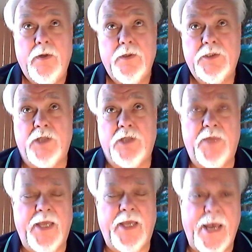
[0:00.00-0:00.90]

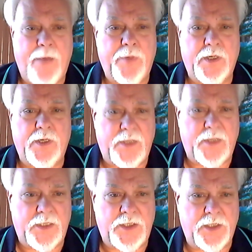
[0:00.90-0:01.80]
something happened
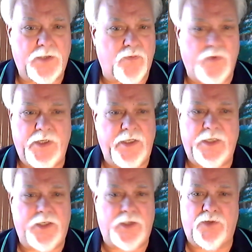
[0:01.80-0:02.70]
that just really
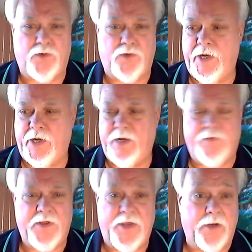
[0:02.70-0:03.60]
destroyed
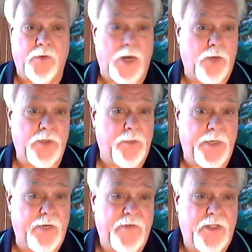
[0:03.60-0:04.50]
everything around him
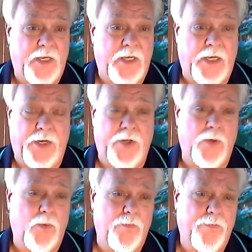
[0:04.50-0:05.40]
and everything he
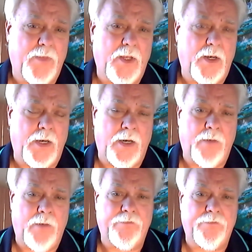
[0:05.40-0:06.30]
knew?
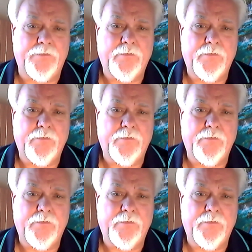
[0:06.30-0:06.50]
Um,